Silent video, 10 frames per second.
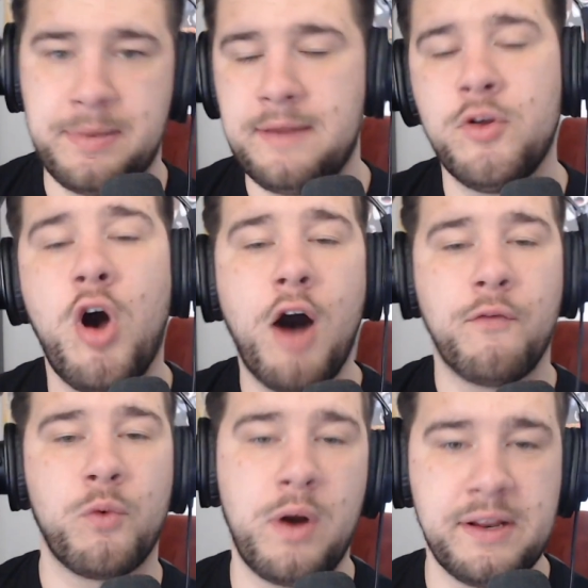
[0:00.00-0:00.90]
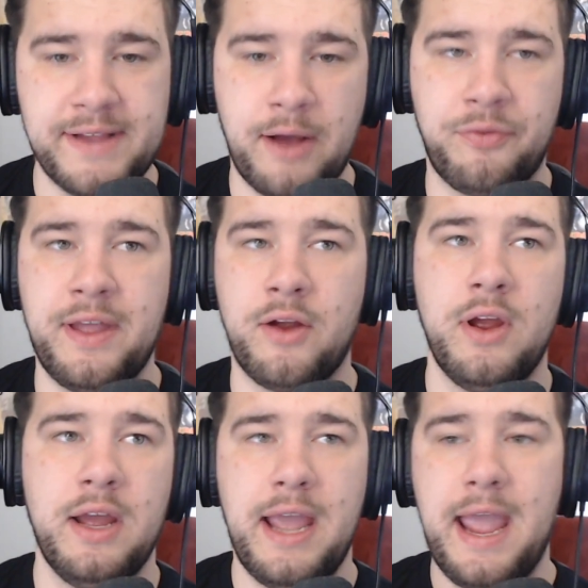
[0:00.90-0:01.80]
Even though All For One is out there
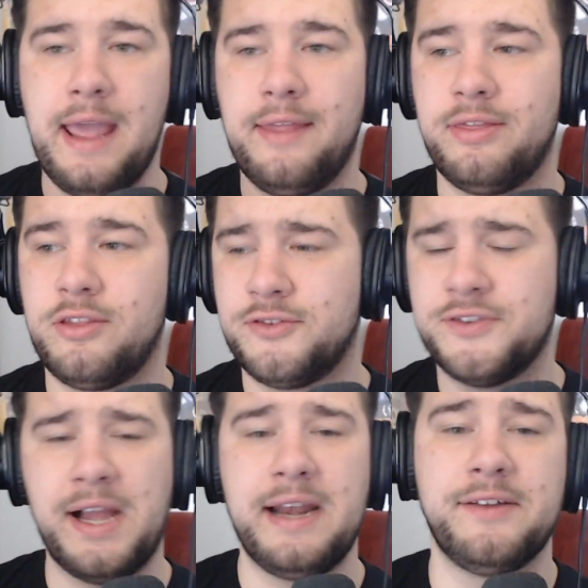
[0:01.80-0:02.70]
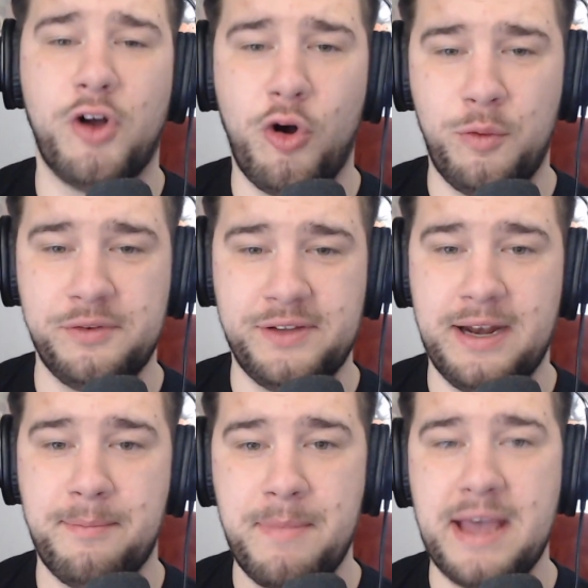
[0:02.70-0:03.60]
and society as a whole is in
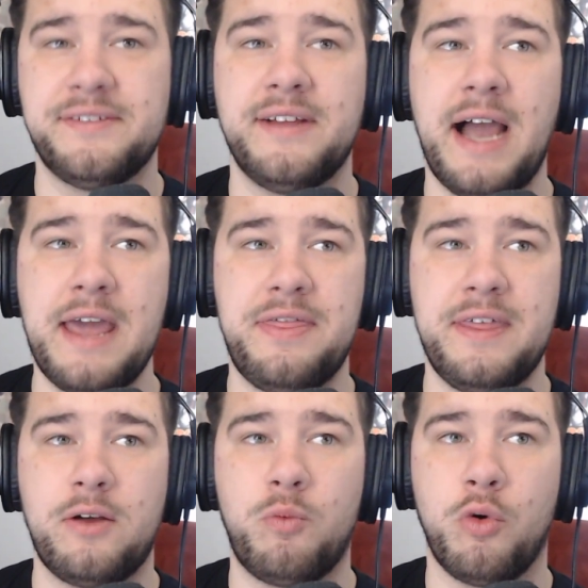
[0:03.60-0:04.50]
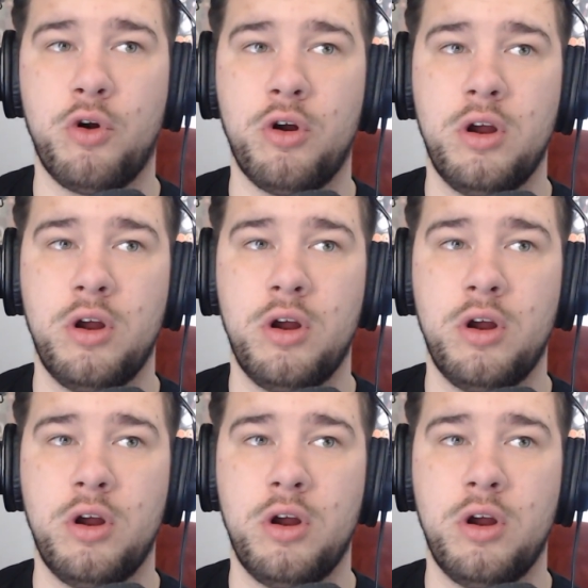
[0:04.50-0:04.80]
a mess, I think we're